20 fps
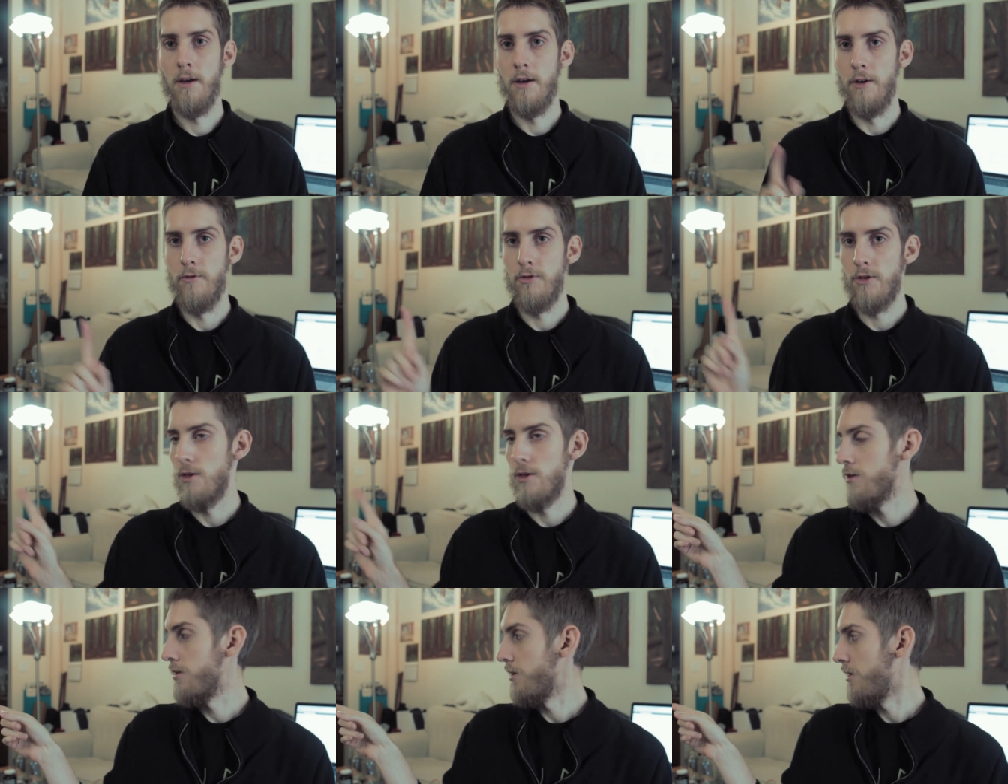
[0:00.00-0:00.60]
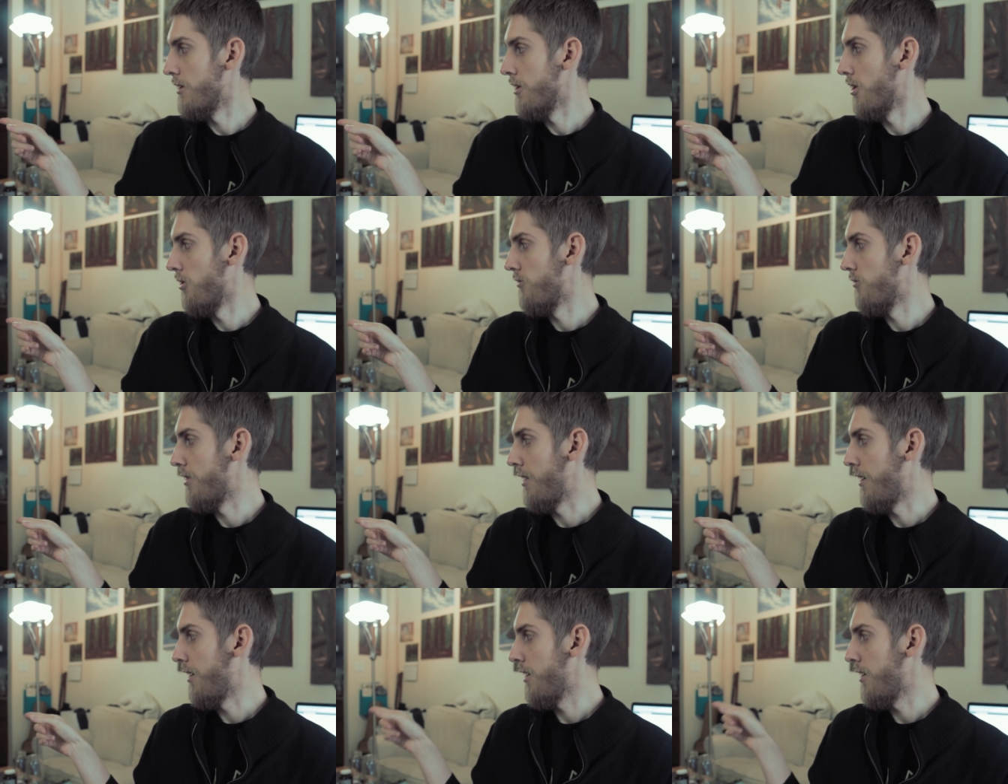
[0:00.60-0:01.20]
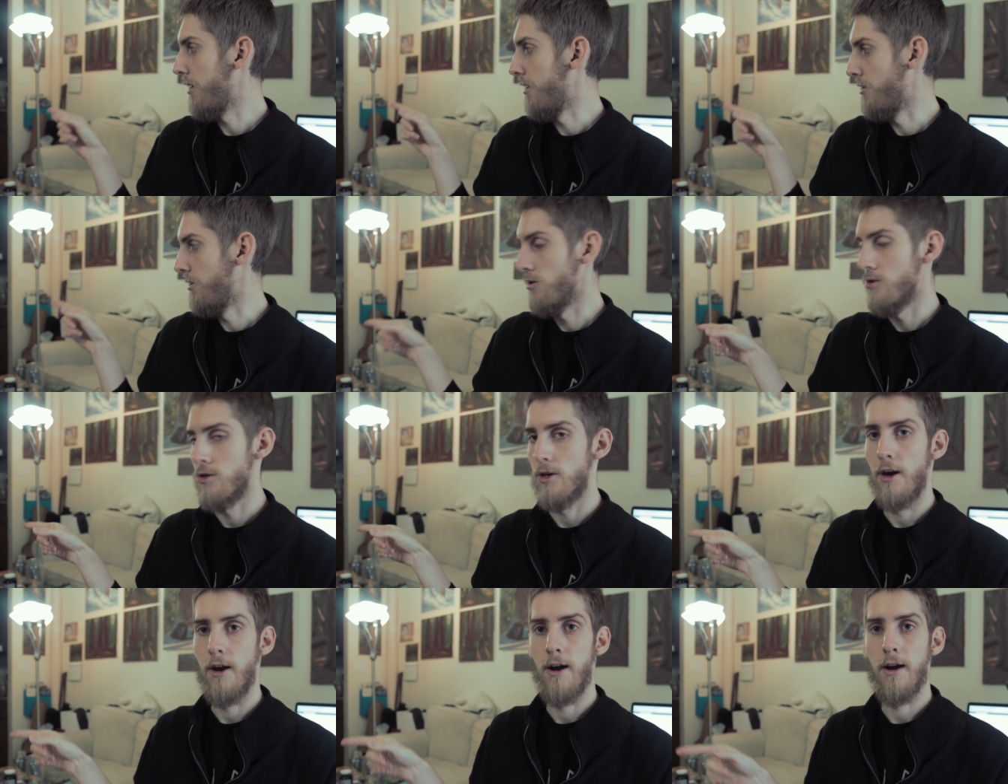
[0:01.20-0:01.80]
If she's sitting over there in
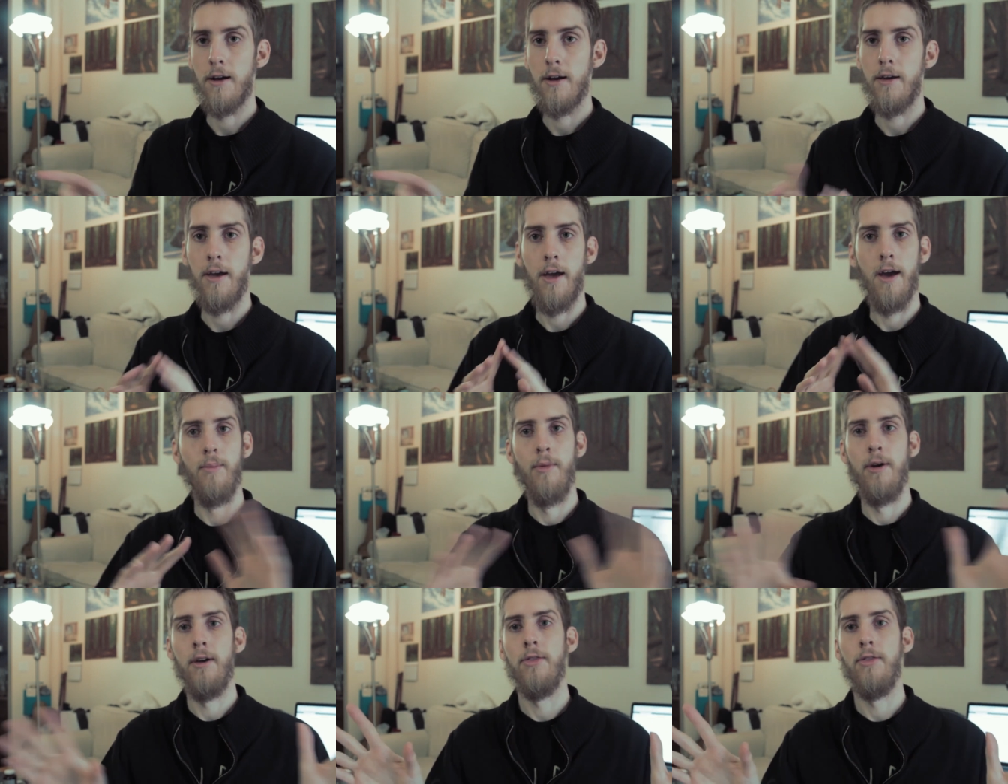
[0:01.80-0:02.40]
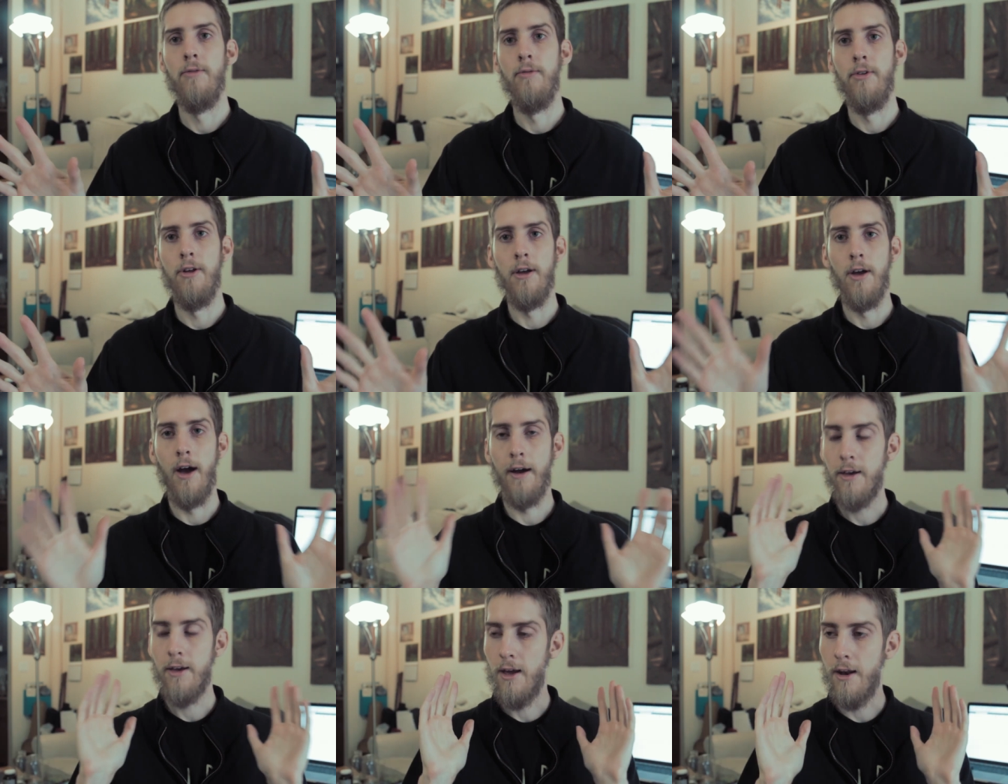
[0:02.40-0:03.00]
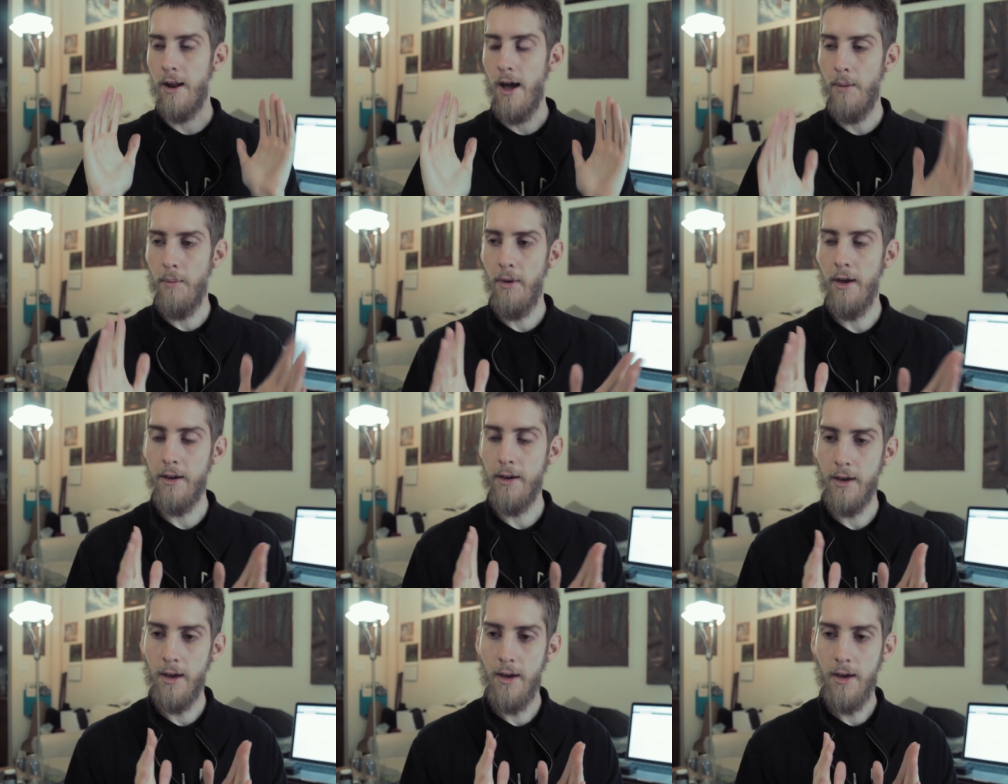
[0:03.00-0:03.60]
her chair, can't make the video. I cannot
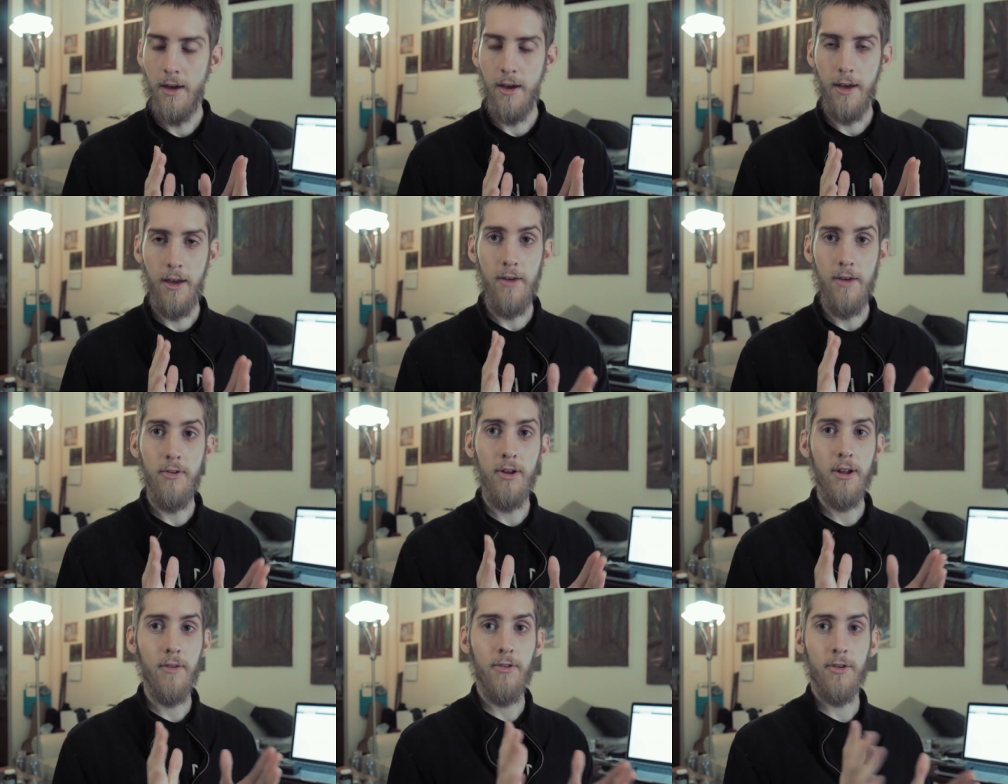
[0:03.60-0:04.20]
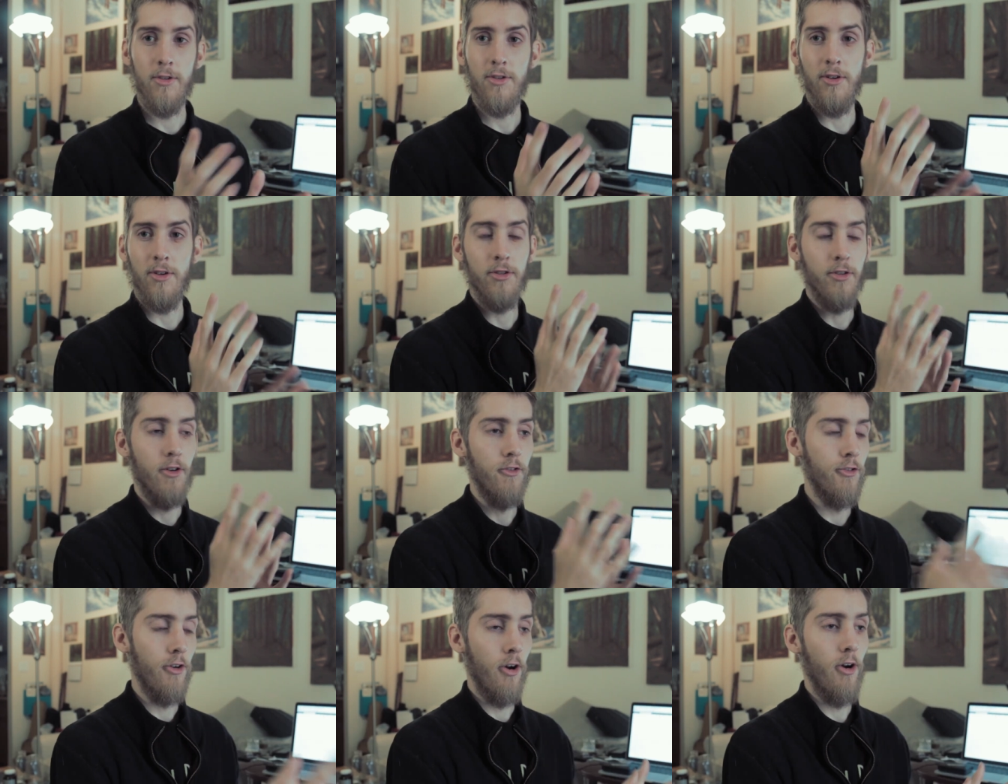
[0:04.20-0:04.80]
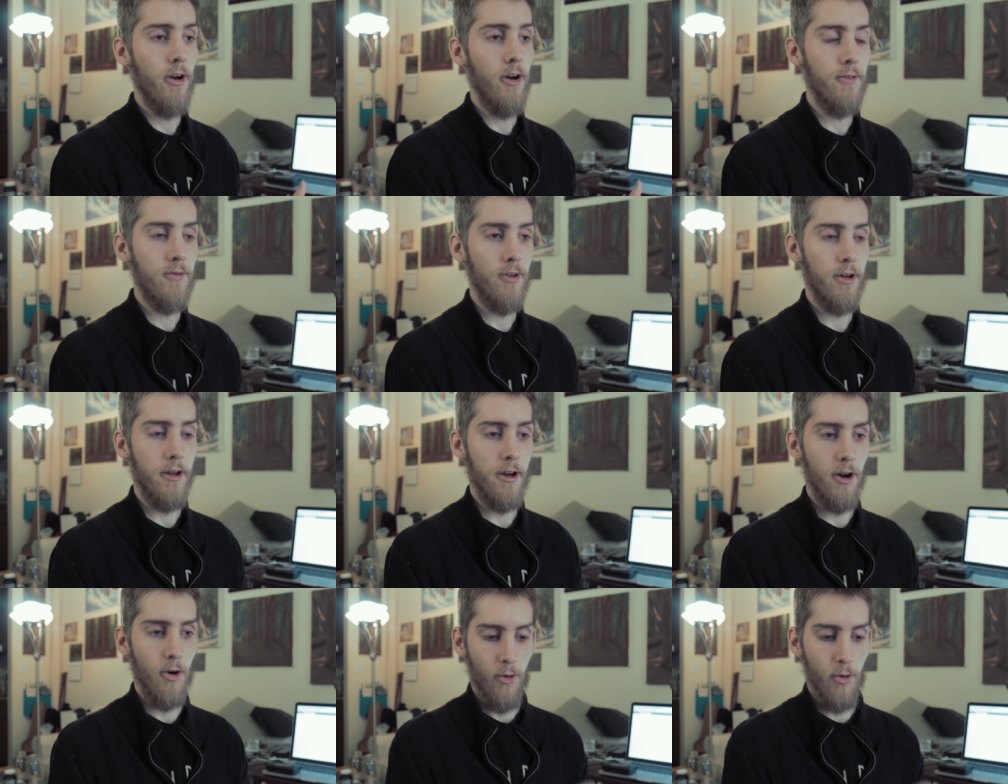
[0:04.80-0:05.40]
make, even if it's just a drawing
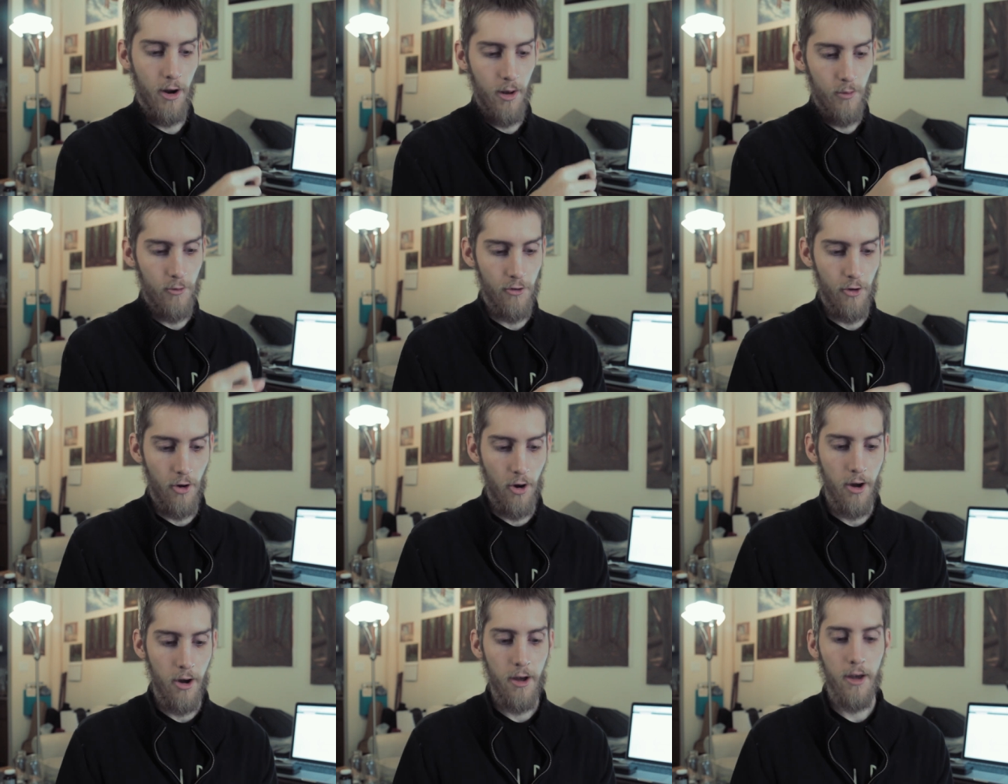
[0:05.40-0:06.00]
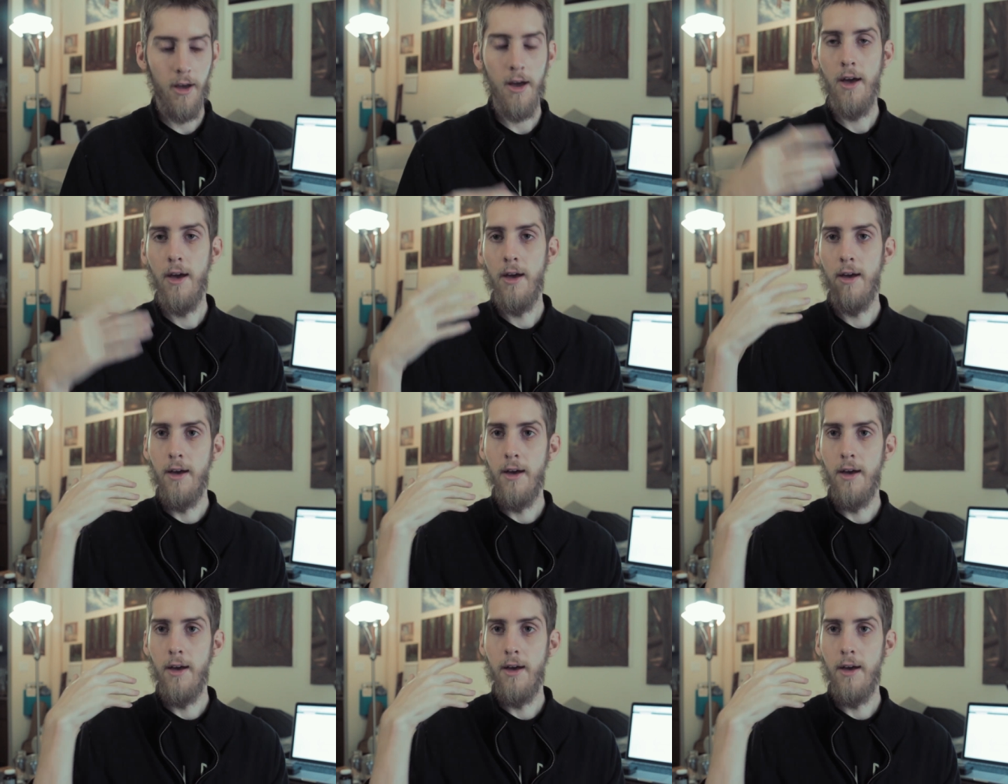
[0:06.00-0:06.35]
video where I'm drawing